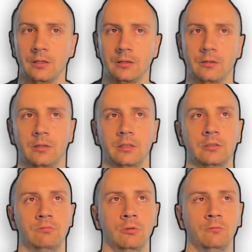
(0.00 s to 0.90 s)
Then
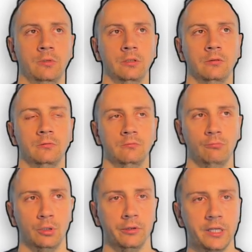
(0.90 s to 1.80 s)
it
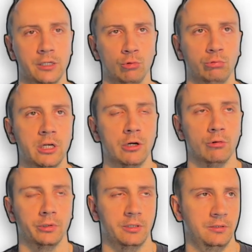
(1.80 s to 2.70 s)
will narrow
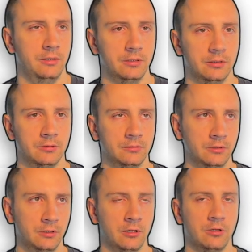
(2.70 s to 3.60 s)
down the
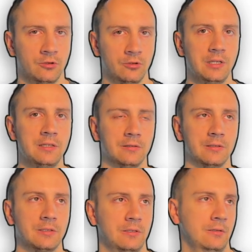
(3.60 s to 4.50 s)
crash
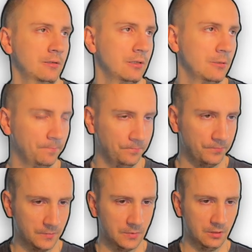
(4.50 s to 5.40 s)
reasons
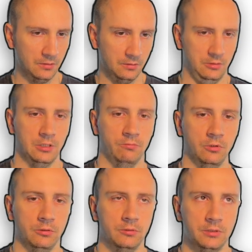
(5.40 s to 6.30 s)
and
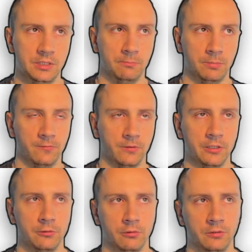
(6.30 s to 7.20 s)
will simplify
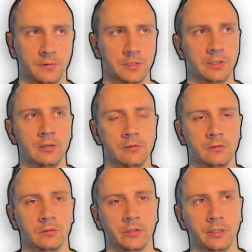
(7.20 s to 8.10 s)
your
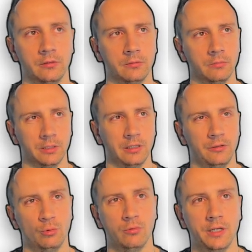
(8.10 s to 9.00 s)
investigation later. But
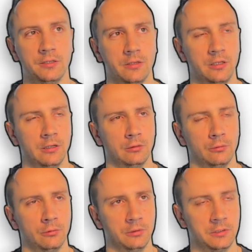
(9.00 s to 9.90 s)
otherwise, I
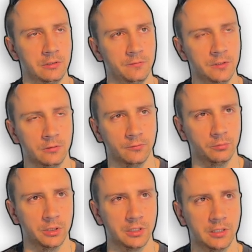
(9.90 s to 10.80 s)
cannot honestly think of
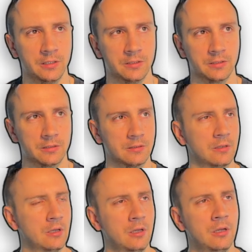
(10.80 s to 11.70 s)
many cases
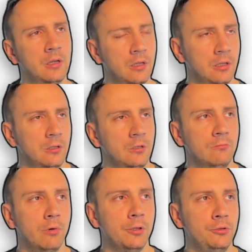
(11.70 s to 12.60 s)

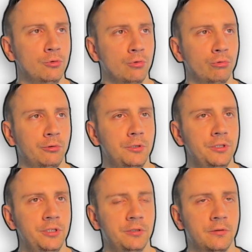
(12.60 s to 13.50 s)
when you could
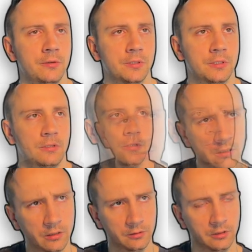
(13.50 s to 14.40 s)
need this.
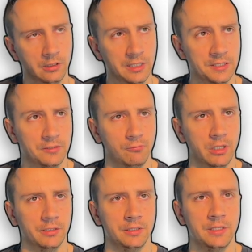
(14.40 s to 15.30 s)
And the last
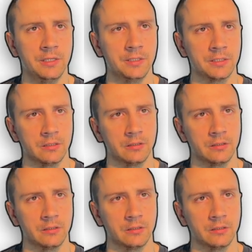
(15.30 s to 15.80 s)
one is